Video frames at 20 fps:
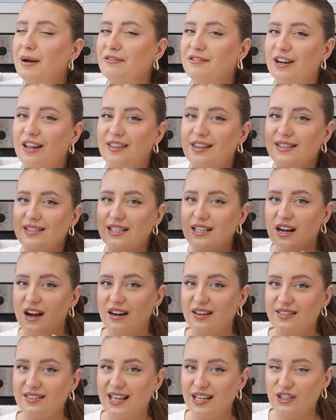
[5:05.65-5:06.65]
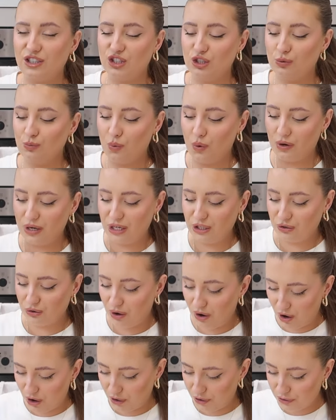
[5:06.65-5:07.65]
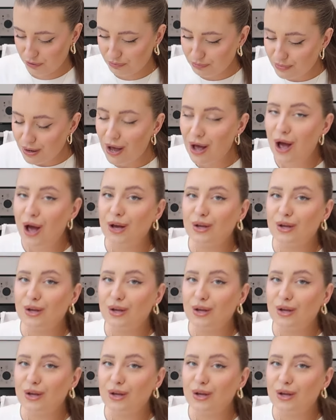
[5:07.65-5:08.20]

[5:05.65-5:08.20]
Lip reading: I feel like these are the kind of scents you want in your home.